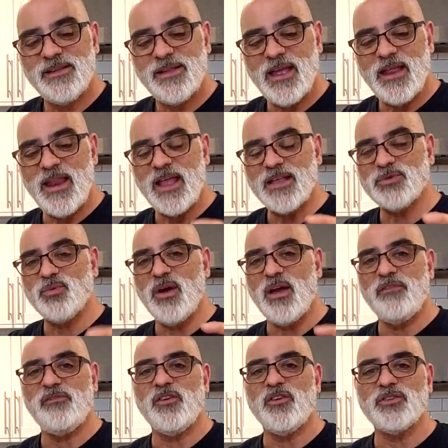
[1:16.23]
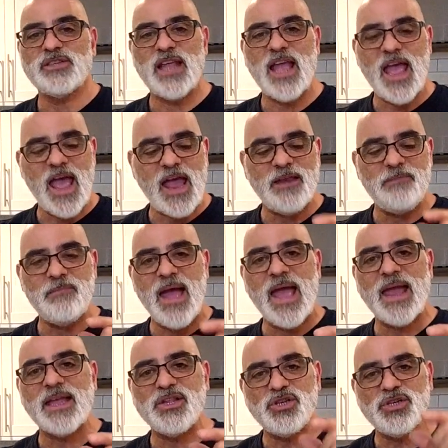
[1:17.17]
and that's where I first had
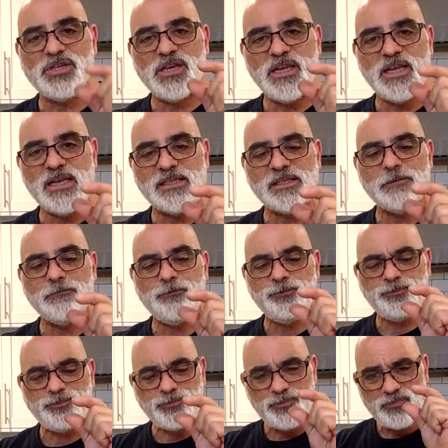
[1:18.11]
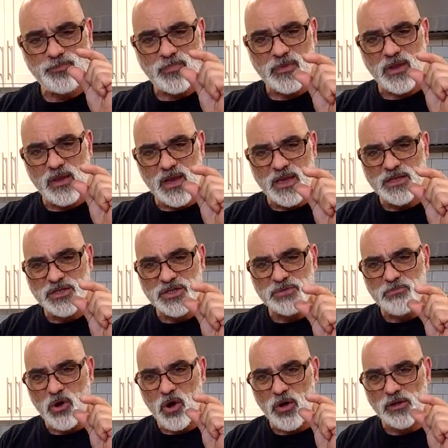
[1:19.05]
mac and cheese in
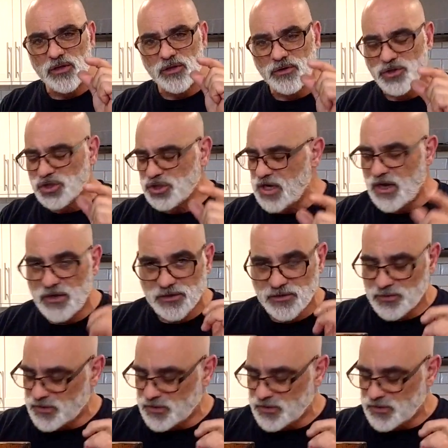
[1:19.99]
small little shells.